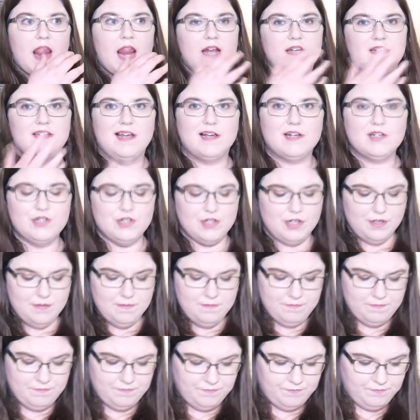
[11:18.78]
texture.
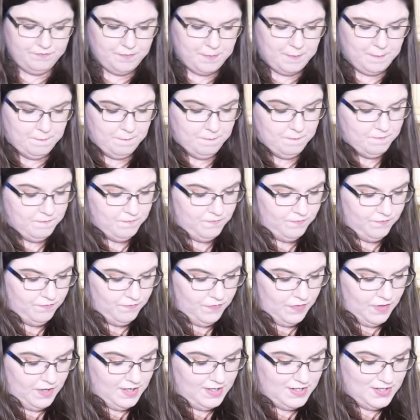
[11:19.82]

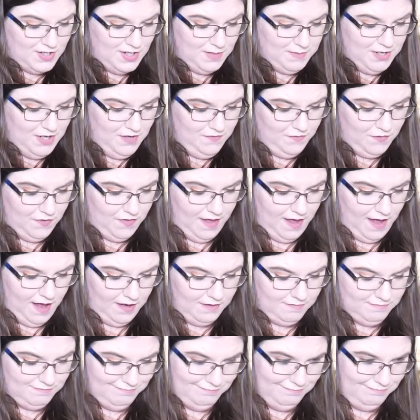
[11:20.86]
So I'm here for
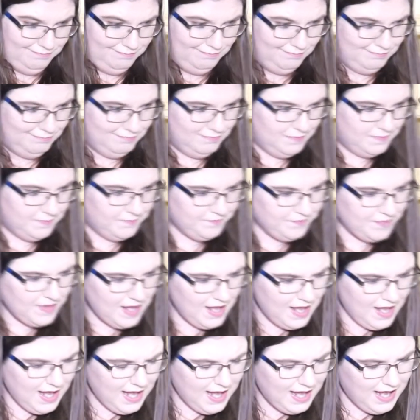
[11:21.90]
that.
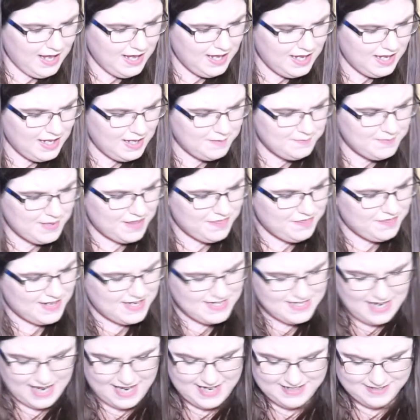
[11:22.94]
Um,
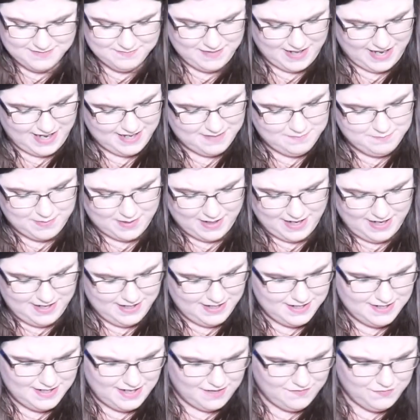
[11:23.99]
they, I
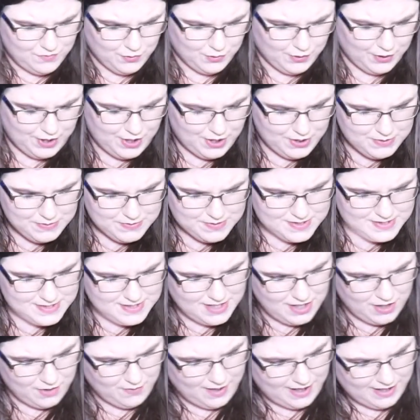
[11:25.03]
bought enough Oreos
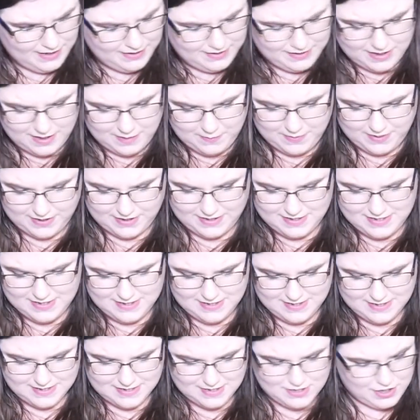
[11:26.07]
theoretically, but this
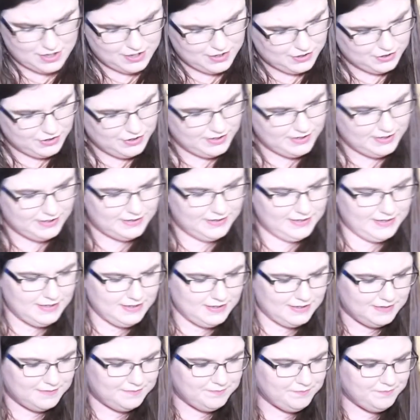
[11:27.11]
is starting to look a
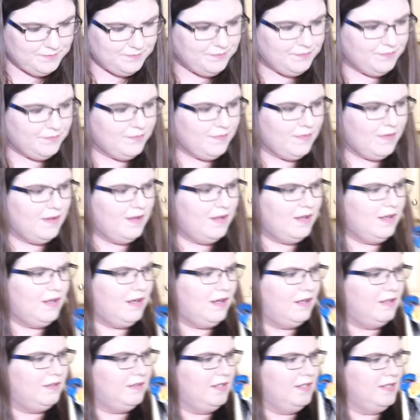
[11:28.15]
little,
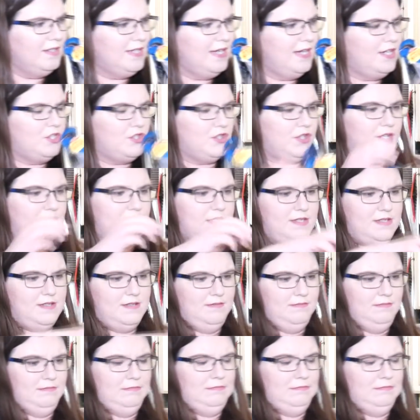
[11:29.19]
a little dangerous.